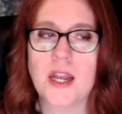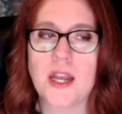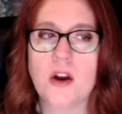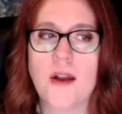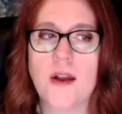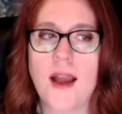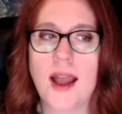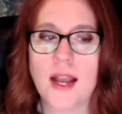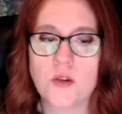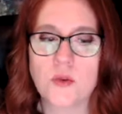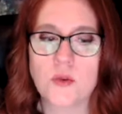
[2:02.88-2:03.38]

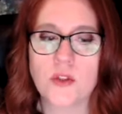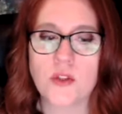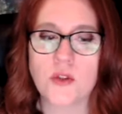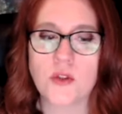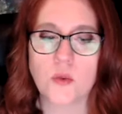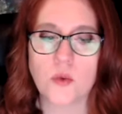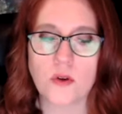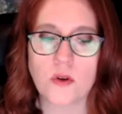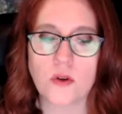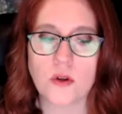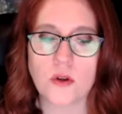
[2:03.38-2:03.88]
interact with the
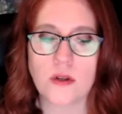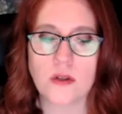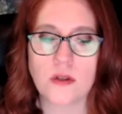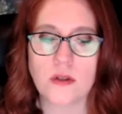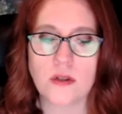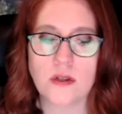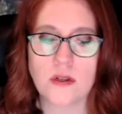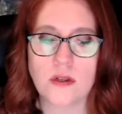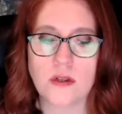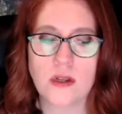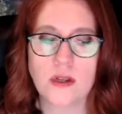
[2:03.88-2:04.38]
world
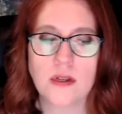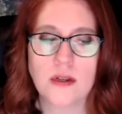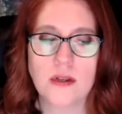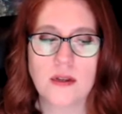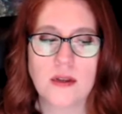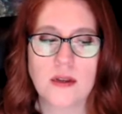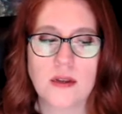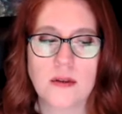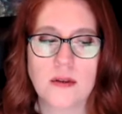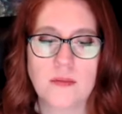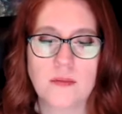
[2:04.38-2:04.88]

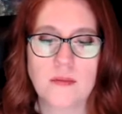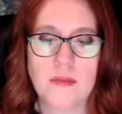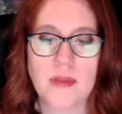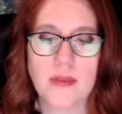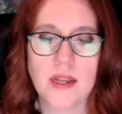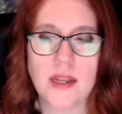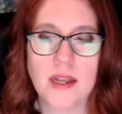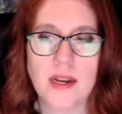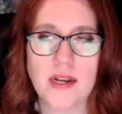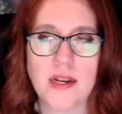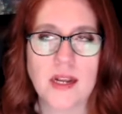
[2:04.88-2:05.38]

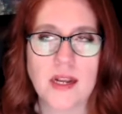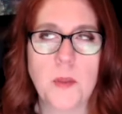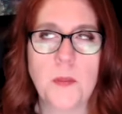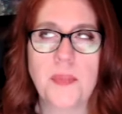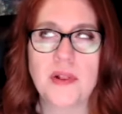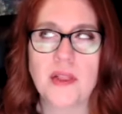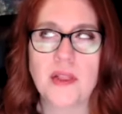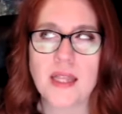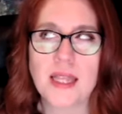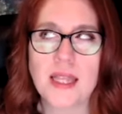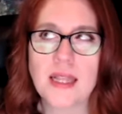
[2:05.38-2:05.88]
in a
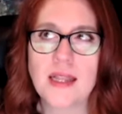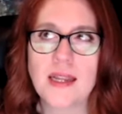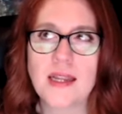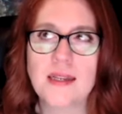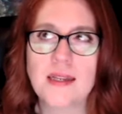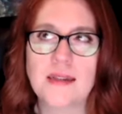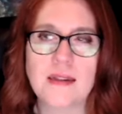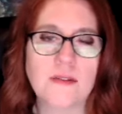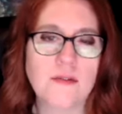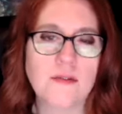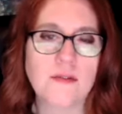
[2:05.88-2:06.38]
completely
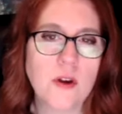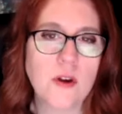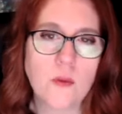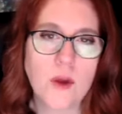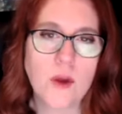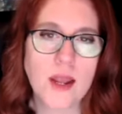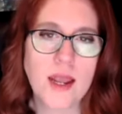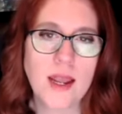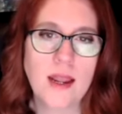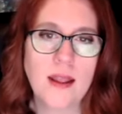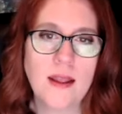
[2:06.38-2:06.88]
different
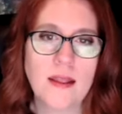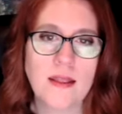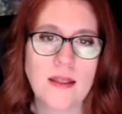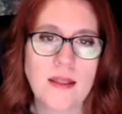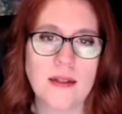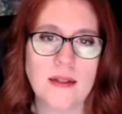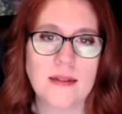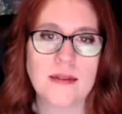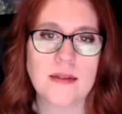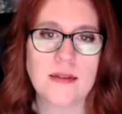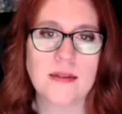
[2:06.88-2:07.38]
way
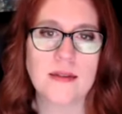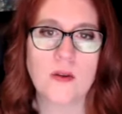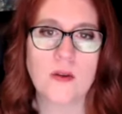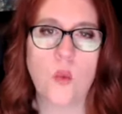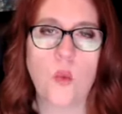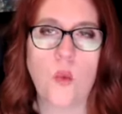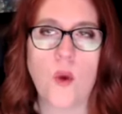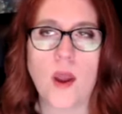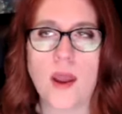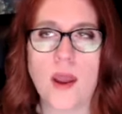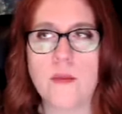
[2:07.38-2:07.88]
that's
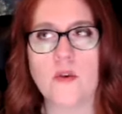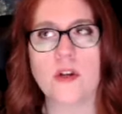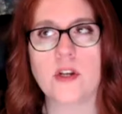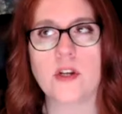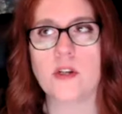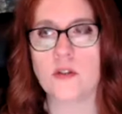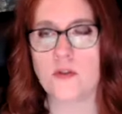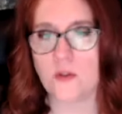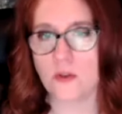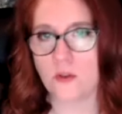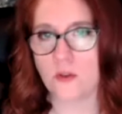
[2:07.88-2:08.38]
way more
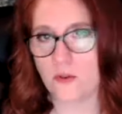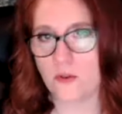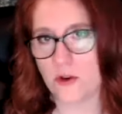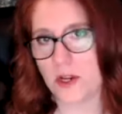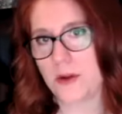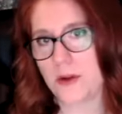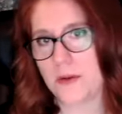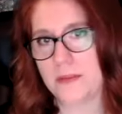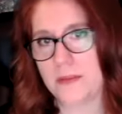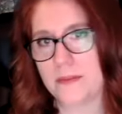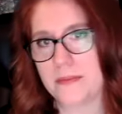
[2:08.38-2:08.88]
useful for
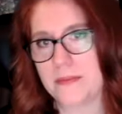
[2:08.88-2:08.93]
you.